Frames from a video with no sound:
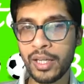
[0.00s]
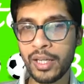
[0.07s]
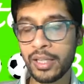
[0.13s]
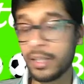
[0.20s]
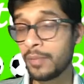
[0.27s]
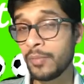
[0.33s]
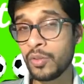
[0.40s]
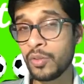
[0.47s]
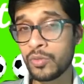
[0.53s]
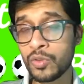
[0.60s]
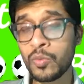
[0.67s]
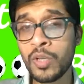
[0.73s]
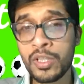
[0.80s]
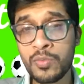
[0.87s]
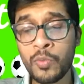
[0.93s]
And so
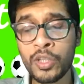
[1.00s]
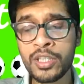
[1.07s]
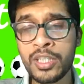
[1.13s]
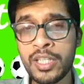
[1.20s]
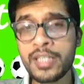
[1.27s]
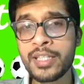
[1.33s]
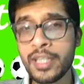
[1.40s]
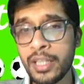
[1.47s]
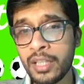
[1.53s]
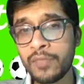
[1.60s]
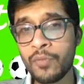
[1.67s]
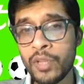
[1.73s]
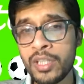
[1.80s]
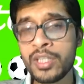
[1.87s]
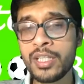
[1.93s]
what's the incentive?
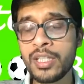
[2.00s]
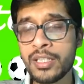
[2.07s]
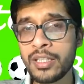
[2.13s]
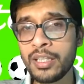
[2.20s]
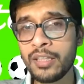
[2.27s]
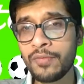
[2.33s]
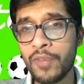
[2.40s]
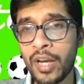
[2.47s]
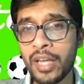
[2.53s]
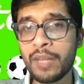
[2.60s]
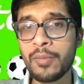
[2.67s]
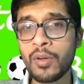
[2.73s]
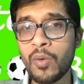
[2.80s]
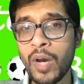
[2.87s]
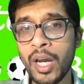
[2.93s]
What is the incentive for Harry
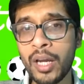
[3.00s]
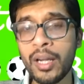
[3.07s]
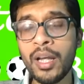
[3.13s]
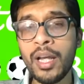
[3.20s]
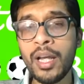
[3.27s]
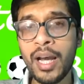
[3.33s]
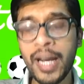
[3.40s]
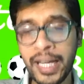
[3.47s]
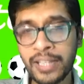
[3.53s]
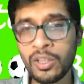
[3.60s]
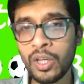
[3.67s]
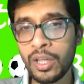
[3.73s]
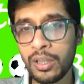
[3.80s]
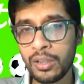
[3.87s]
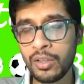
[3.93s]
Maguire? I
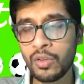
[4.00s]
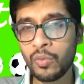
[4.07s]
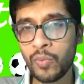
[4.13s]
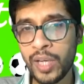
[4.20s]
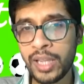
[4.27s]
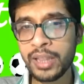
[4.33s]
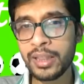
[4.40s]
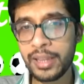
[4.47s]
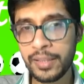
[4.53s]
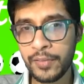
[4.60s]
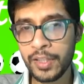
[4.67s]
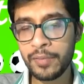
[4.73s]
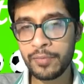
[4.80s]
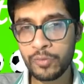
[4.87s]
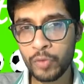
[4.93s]
thought when
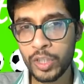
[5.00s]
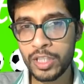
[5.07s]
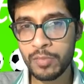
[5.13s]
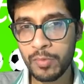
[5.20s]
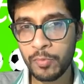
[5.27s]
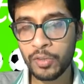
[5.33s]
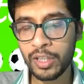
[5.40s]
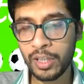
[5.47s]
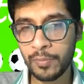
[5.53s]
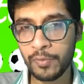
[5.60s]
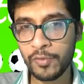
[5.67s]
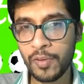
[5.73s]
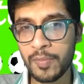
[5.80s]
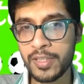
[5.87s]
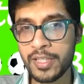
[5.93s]
Tuanzebe put in that
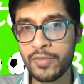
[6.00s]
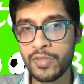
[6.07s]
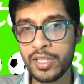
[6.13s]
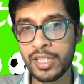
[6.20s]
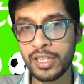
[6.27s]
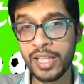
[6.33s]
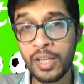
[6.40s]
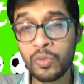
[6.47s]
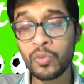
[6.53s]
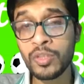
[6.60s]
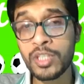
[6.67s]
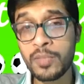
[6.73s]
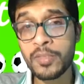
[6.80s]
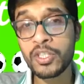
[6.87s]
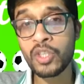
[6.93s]
performance, I was like, now
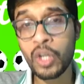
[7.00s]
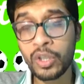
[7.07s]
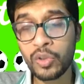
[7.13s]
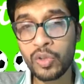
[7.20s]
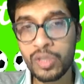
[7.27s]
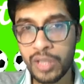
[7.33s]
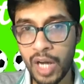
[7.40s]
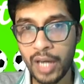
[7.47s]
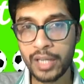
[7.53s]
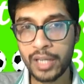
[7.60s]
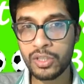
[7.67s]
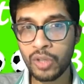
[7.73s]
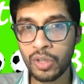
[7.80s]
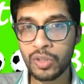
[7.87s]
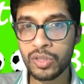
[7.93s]
Tuanzebe's got to start.
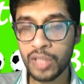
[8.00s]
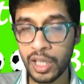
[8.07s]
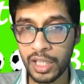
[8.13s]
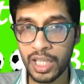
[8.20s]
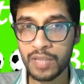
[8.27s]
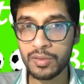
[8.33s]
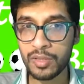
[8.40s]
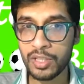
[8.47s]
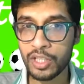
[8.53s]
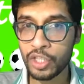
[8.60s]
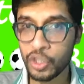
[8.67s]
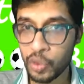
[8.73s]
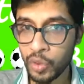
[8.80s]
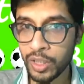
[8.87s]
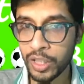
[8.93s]
He's got to start against, because he's
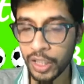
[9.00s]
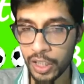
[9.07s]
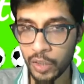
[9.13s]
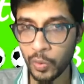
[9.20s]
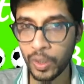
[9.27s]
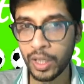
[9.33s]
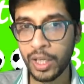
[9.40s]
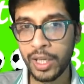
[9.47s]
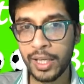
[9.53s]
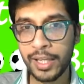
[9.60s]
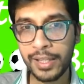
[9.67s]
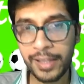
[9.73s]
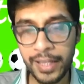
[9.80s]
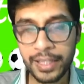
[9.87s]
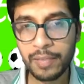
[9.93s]
shown he can do it.
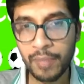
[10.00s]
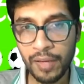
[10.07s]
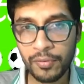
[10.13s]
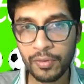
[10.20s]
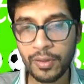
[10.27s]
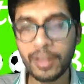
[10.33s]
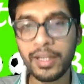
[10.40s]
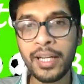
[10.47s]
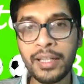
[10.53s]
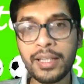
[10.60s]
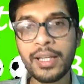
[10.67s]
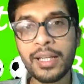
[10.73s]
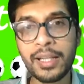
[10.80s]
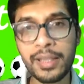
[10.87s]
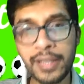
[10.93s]
Let him have a run.
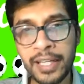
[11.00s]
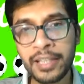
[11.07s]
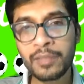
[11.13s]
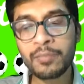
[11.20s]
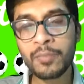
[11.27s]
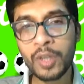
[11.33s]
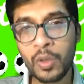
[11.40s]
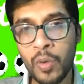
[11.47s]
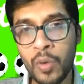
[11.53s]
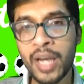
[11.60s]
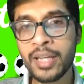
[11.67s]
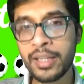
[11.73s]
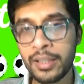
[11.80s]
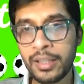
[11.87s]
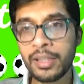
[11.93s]
Let
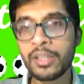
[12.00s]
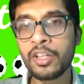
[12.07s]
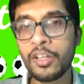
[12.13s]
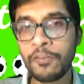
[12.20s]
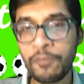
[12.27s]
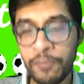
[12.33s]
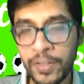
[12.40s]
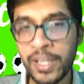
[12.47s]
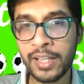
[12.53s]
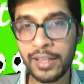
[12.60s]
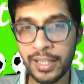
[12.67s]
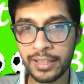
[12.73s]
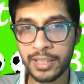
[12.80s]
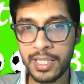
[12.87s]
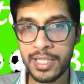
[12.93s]
Maguire and Lindelof feel
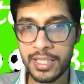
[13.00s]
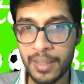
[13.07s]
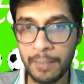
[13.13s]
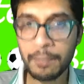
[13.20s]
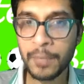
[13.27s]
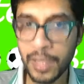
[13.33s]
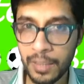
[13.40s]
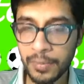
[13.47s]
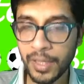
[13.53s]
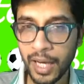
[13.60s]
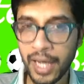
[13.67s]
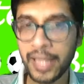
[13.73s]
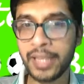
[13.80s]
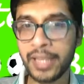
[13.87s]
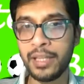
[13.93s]
like there's somebody
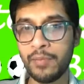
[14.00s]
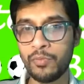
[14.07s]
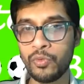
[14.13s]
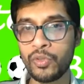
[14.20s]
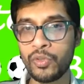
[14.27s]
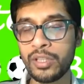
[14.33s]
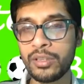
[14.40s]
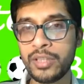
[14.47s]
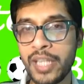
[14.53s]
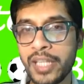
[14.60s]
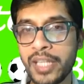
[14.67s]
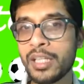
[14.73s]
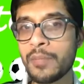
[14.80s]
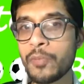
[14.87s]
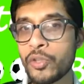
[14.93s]
behind them who can
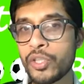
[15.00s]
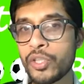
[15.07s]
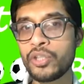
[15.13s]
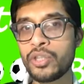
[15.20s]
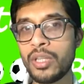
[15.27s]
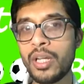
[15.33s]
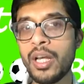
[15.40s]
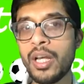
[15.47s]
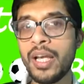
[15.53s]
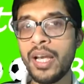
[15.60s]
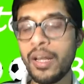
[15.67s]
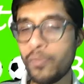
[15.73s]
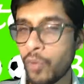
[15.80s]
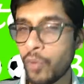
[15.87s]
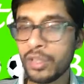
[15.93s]
take their position.
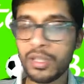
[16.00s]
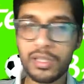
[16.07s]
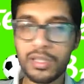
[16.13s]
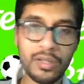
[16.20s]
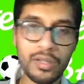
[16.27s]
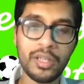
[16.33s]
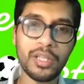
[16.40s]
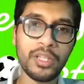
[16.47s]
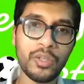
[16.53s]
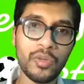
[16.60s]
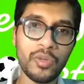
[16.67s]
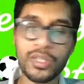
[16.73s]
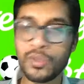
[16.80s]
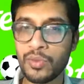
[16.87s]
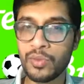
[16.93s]
And what does Oli do?
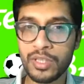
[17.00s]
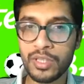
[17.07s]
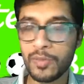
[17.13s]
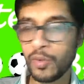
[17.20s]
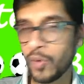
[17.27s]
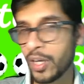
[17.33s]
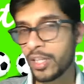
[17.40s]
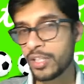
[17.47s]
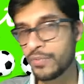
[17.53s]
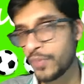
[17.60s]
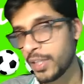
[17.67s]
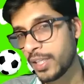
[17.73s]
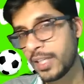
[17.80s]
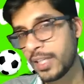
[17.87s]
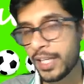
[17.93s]
As soon as Maguire is
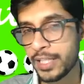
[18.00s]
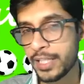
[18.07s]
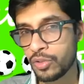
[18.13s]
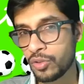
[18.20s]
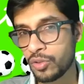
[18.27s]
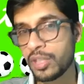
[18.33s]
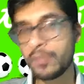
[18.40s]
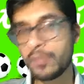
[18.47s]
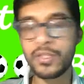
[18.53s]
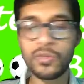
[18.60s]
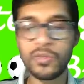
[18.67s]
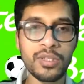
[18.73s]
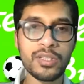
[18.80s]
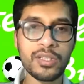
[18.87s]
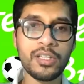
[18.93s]
fit, he gets into the team. As
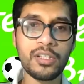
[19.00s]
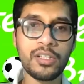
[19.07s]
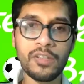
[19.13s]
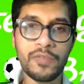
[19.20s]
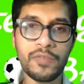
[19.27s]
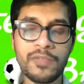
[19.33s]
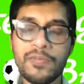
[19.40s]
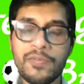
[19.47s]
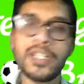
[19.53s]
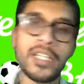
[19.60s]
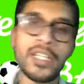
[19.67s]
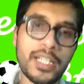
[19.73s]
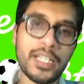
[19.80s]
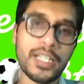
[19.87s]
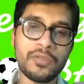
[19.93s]
soon as Lindelof is fit, he
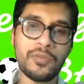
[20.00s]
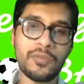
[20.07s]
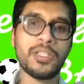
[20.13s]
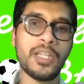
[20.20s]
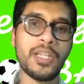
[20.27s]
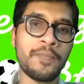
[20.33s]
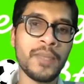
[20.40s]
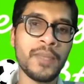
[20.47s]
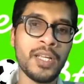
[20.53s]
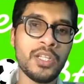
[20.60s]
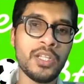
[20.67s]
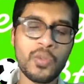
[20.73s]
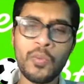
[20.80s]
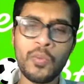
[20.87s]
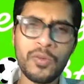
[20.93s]
gets into the team.
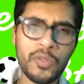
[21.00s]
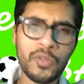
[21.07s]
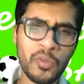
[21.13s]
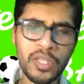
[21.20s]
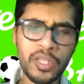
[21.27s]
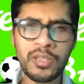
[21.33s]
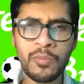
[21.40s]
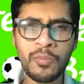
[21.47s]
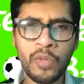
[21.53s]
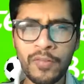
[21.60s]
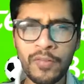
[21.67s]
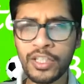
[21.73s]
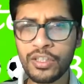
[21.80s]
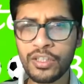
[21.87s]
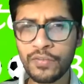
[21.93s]
So what's the
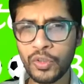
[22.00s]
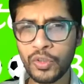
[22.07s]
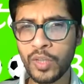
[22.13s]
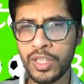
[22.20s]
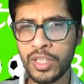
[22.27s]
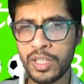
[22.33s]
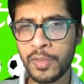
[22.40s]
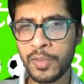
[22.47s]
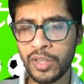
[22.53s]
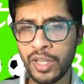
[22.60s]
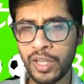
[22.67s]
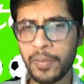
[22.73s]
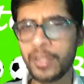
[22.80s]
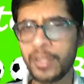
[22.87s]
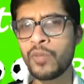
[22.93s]
motivation for Tuanzebe to
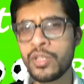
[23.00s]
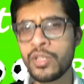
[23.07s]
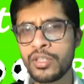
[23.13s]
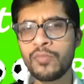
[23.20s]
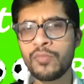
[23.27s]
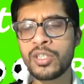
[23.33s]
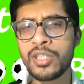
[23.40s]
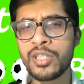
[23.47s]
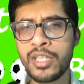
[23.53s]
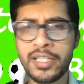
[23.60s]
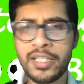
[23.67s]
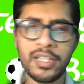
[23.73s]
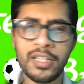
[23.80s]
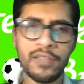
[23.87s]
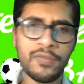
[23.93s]
get better? What's the
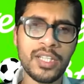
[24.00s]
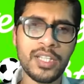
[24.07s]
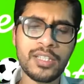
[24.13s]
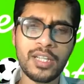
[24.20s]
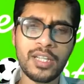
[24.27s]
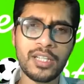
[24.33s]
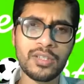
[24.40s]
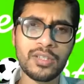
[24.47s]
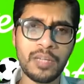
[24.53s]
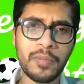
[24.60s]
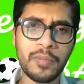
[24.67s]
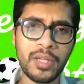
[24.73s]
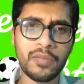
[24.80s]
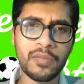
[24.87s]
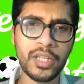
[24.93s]
incentive for these guys to get
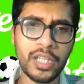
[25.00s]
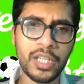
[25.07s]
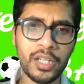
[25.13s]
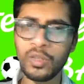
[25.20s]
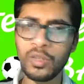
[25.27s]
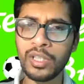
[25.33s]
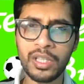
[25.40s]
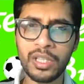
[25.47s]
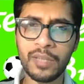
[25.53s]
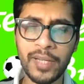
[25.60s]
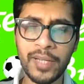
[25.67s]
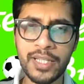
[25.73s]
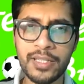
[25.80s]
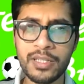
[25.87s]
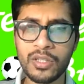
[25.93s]
better when they know that their
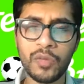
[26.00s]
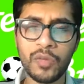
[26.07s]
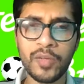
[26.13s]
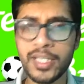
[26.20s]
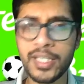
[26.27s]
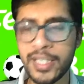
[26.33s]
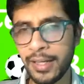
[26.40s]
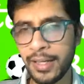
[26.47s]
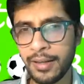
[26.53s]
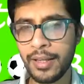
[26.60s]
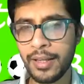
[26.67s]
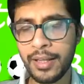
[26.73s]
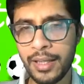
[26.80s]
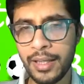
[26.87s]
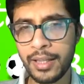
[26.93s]
place is already set
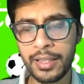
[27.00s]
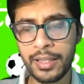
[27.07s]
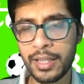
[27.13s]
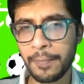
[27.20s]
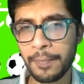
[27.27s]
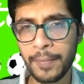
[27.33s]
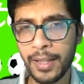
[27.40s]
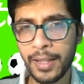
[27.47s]
in the team?